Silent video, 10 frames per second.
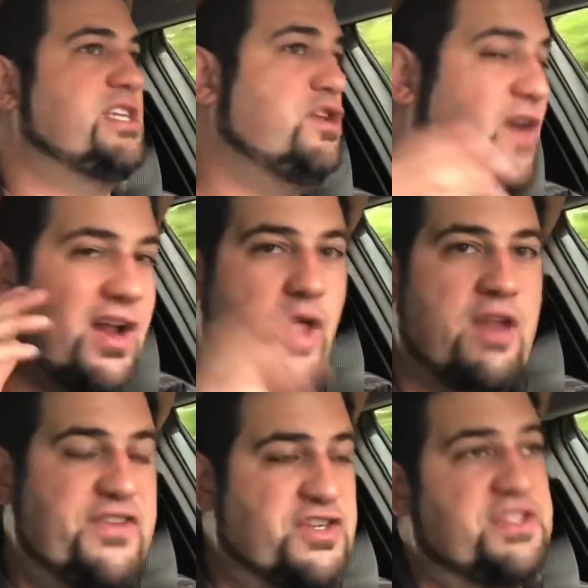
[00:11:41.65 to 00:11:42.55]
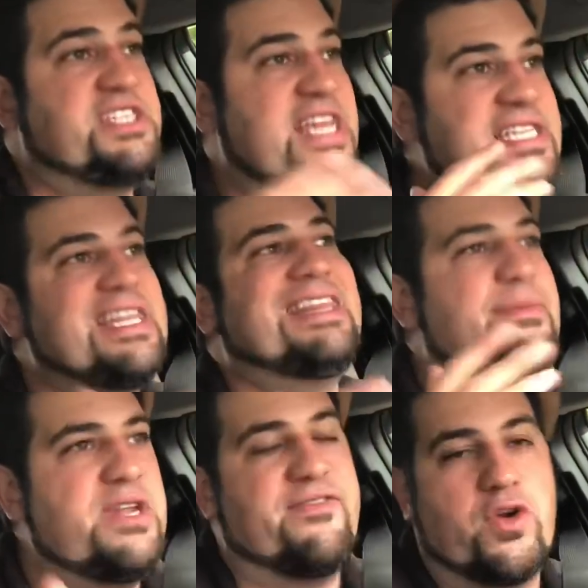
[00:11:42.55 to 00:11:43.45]
You've got a lot of features. This is the
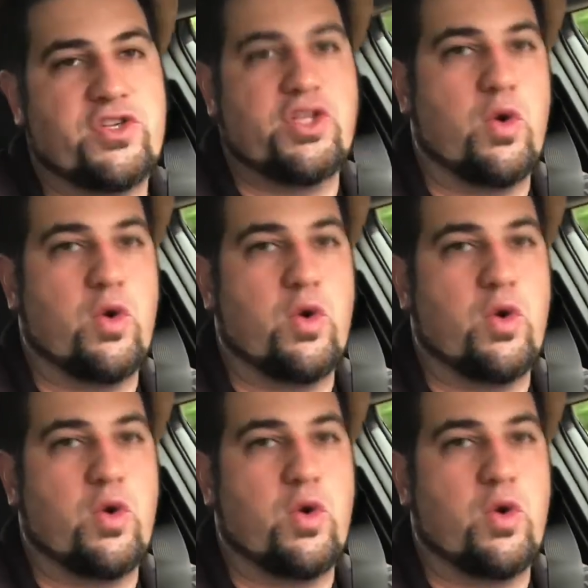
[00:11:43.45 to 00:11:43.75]
limited version though,